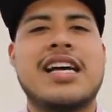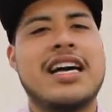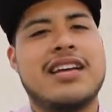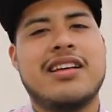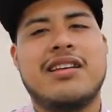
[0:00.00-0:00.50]

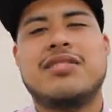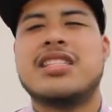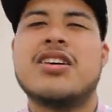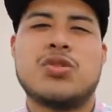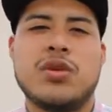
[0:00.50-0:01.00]
It
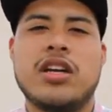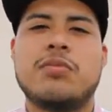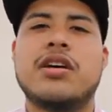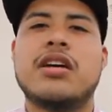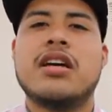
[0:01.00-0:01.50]
sounds weird,
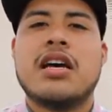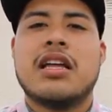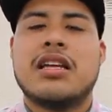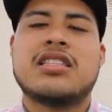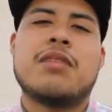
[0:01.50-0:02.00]
but
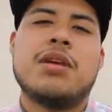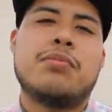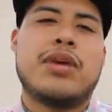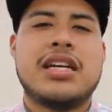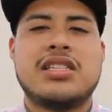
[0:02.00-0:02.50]
there's gonna be
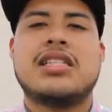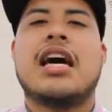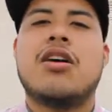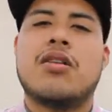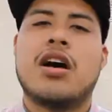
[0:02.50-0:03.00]
branches
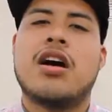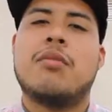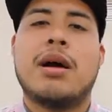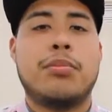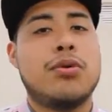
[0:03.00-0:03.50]
out.
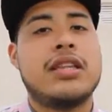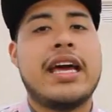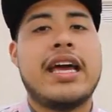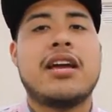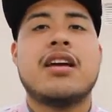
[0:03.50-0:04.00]
My boo
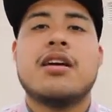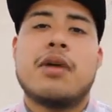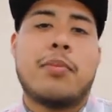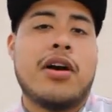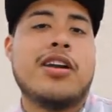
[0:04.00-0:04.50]
thing,
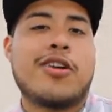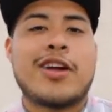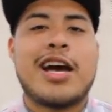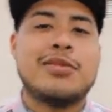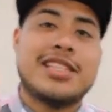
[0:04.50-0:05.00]
my partner in
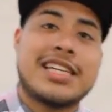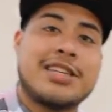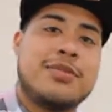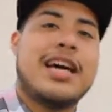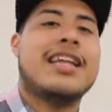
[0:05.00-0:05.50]
crime, she's
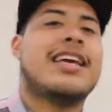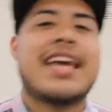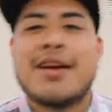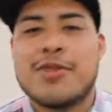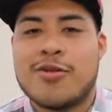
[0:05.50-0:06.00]
actually behind the
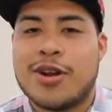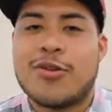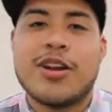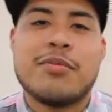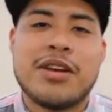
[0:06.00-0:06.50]
camera
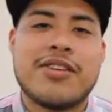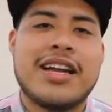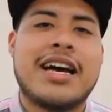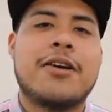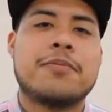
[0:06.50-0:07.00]
recording me right
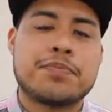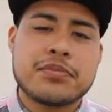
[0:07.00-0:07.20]
now.